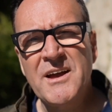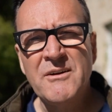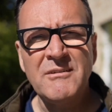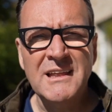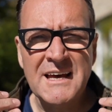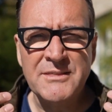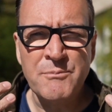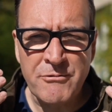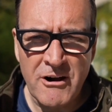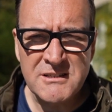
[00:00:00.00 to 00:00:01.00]
I don't like the
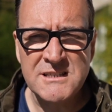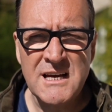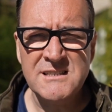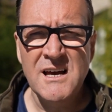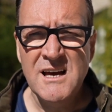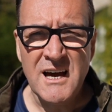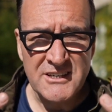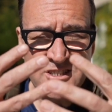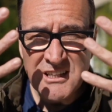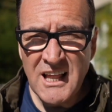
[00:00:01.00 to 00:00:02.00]
process,
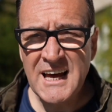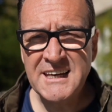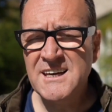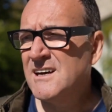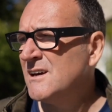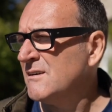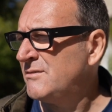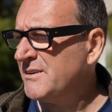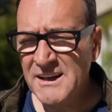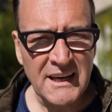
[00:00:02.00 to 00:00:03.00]
I just like
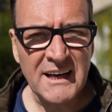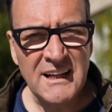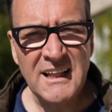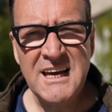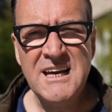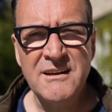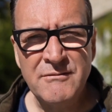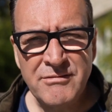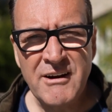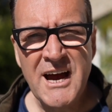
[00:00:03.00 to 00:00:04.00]
feeling clean
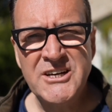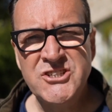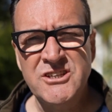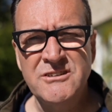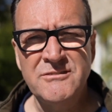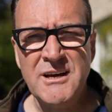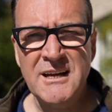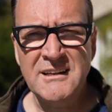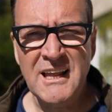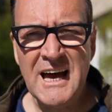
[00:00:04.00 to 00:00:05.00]
and fresh
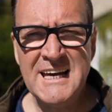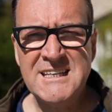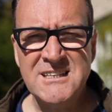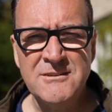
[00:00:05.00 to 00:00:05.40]
and light.